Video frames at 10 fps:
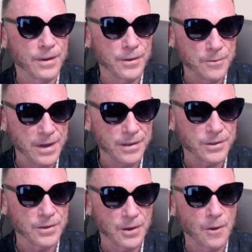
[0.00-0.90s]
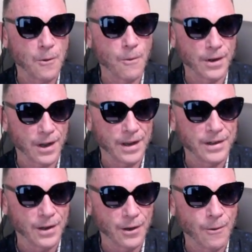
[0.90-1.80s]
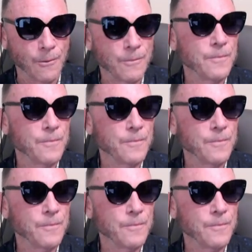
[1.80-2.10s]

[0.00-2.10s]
You need to know what I know